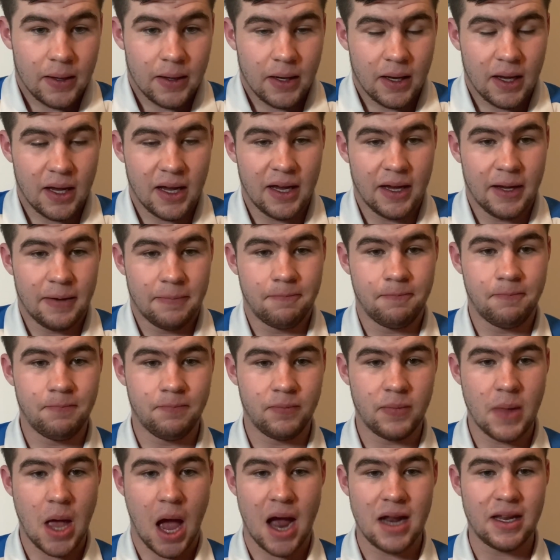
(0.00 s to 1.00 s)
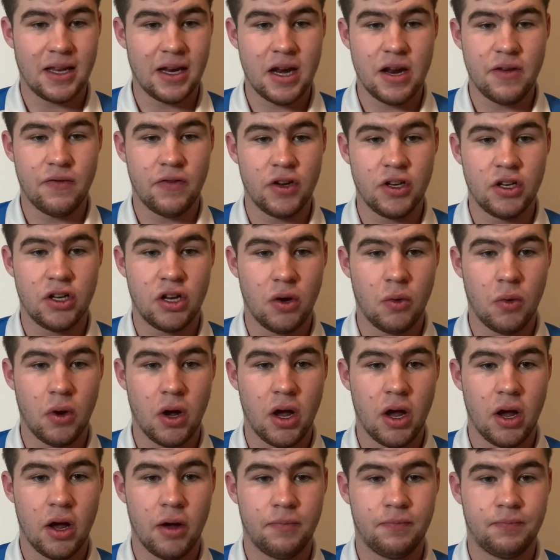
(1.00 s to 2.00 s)
I didn't even do
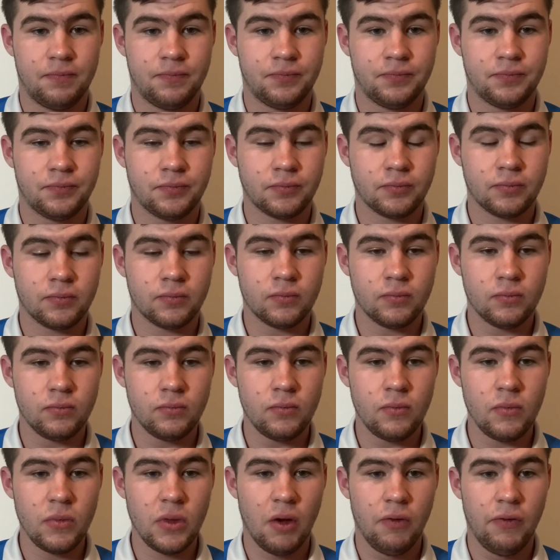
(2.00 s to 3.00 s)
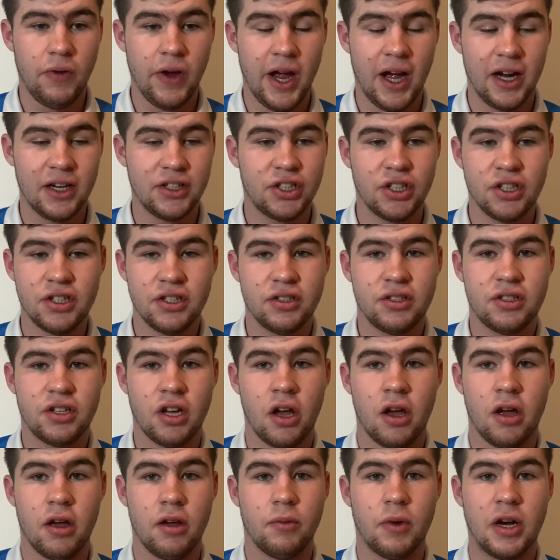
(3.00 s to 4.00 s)
a reaction
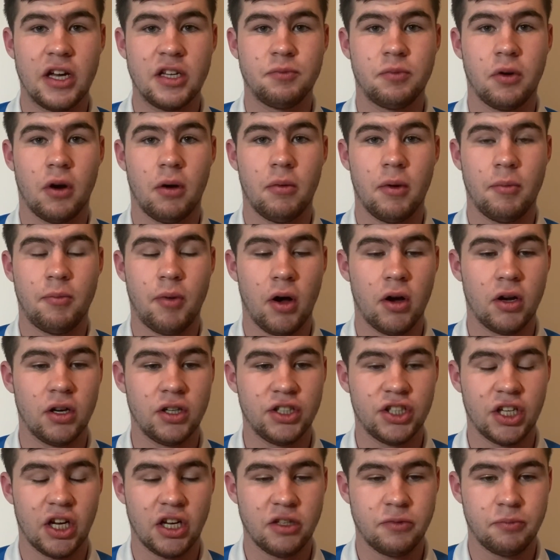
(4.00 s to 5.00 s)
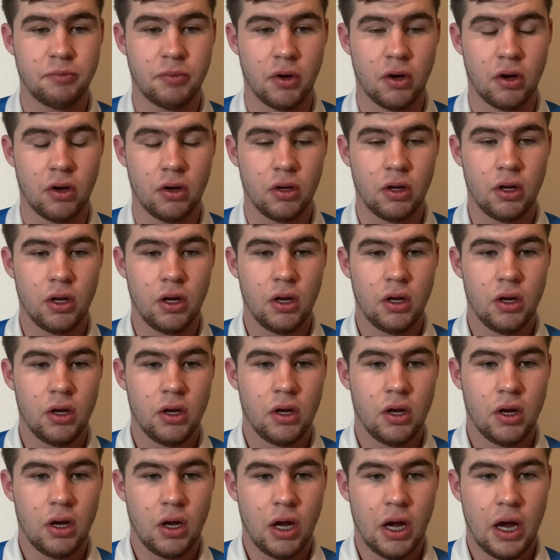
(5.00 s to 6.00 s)
to West Brom apologies, but
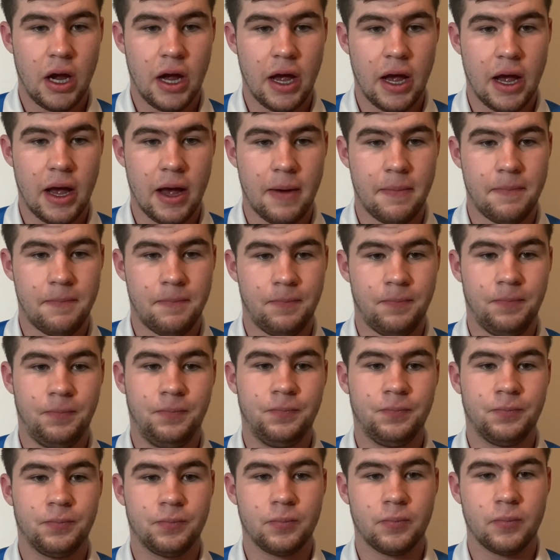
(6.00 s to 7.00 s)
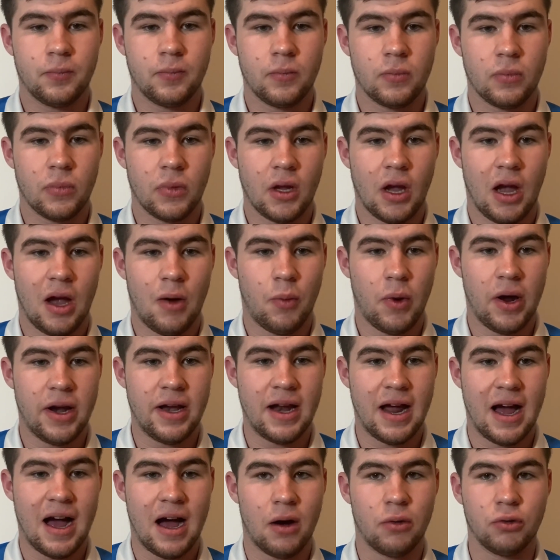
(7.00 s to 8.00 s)
I
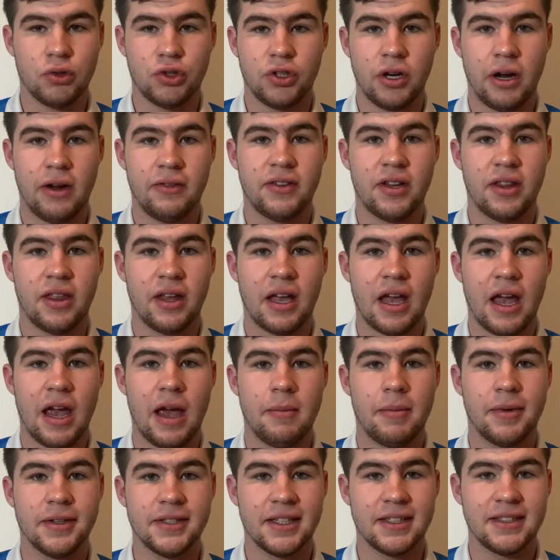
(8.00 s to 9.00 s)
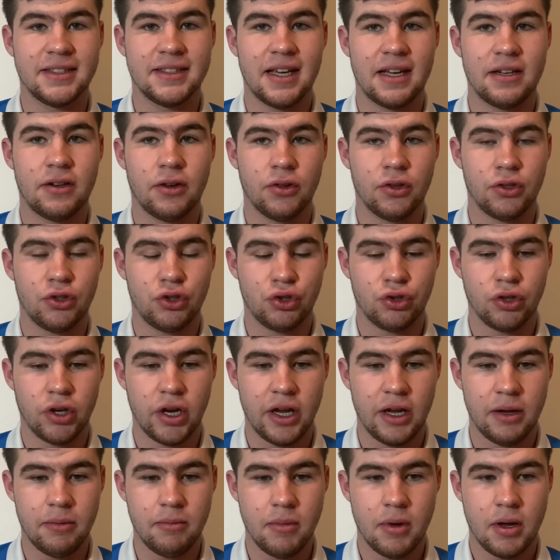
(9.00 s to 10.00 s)
went out straight after the game, as I said on the
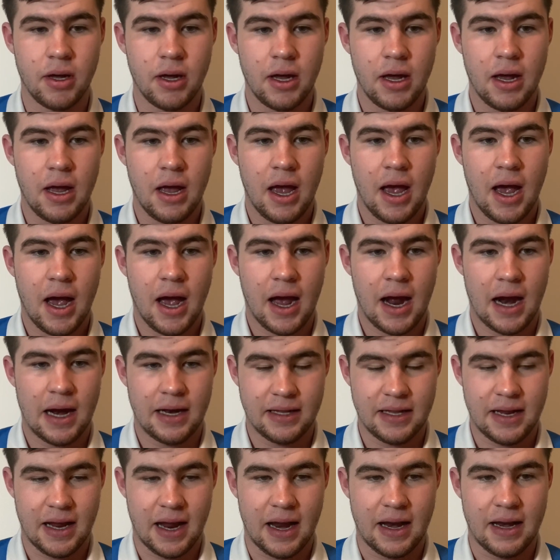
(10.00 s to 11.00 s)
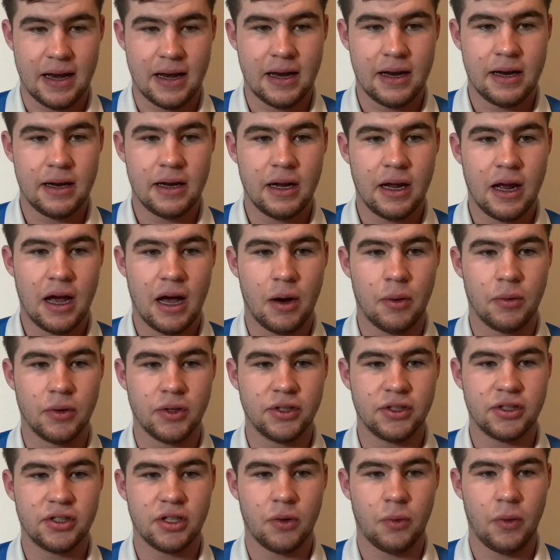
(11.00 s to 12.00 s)
stream. And then I
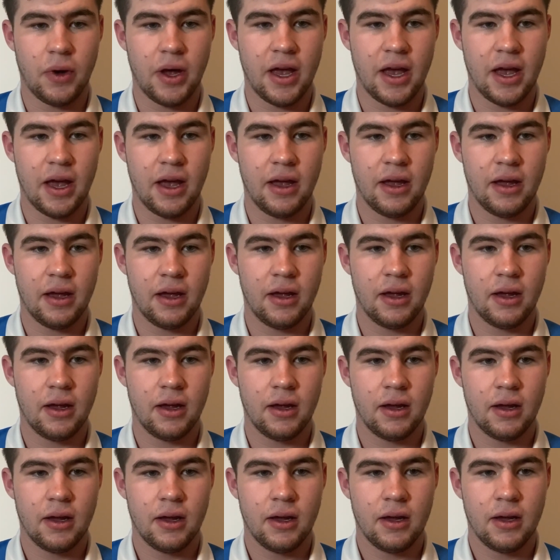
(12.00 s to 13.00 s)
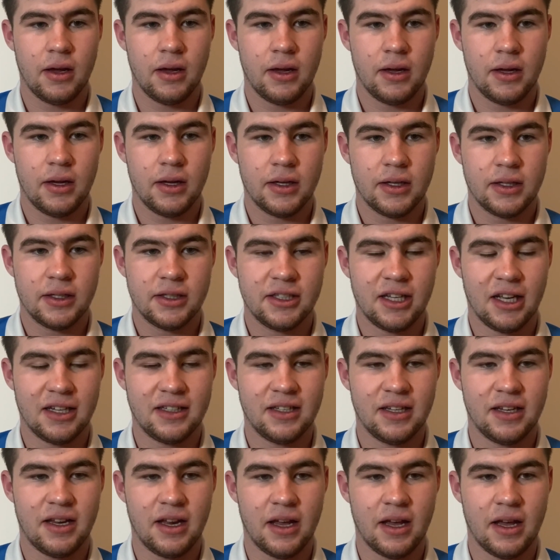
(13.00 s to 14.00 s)
was away
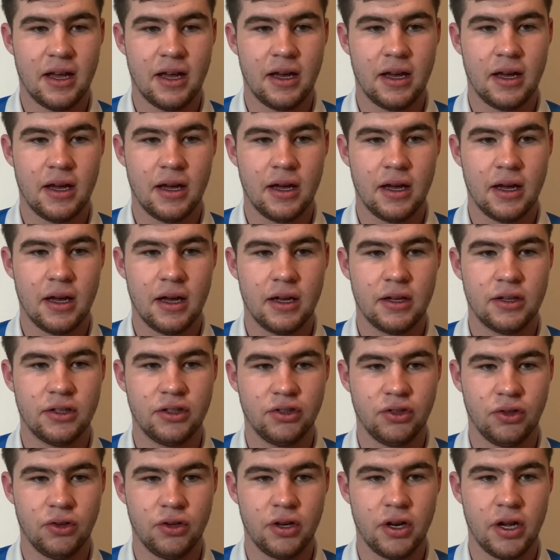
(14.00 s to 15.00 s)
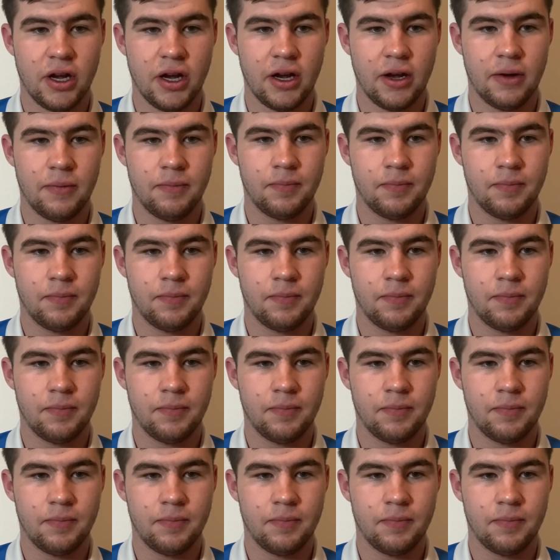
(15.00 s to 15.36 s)
Saturday and Sunday.